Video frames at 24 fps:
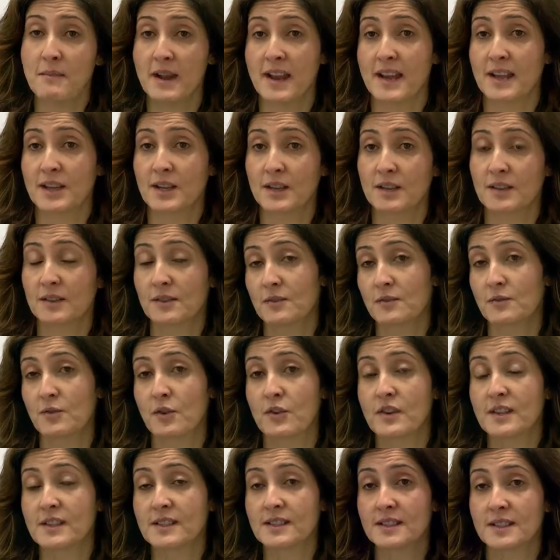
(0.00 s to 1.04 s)
make,
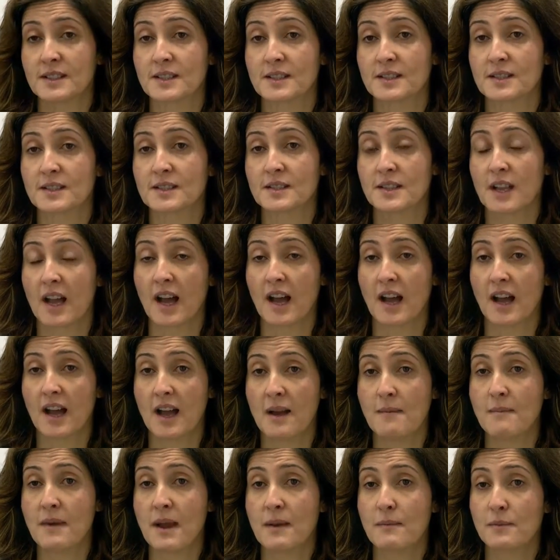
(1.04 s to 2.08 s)
for instance,
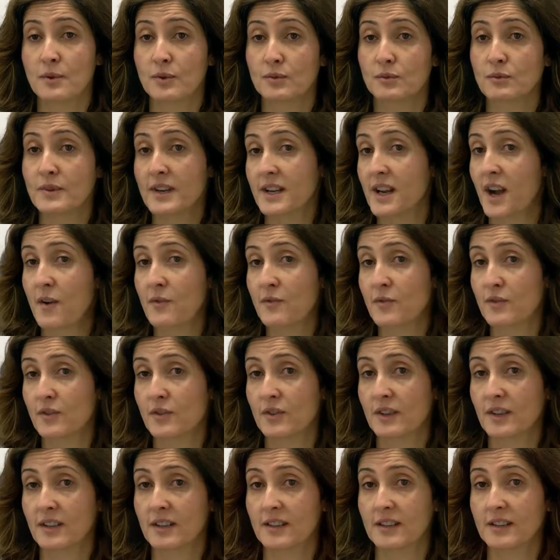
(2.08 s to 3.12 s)
a mammal
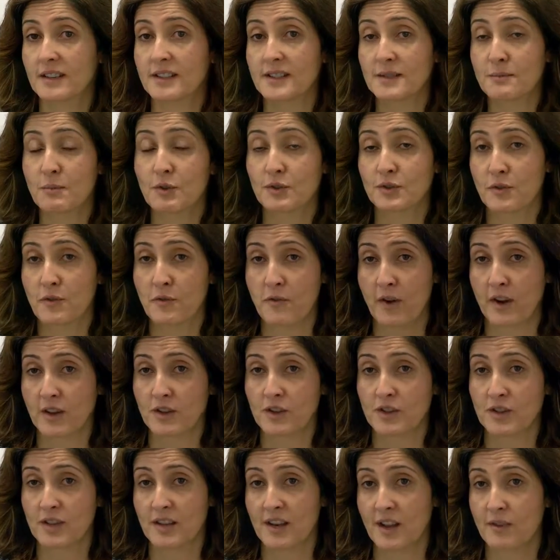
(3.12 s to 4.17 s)
recover its motor
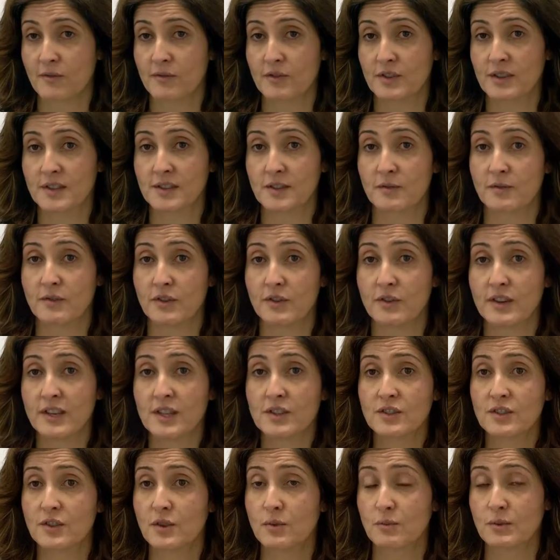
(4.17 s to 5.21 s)
function after a severe
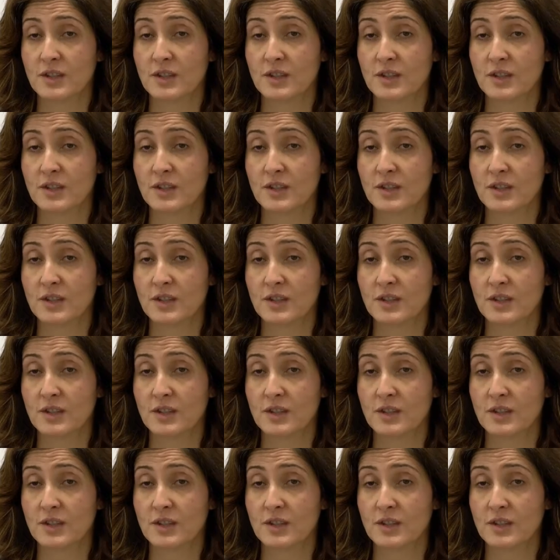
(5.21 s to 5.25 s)
injury,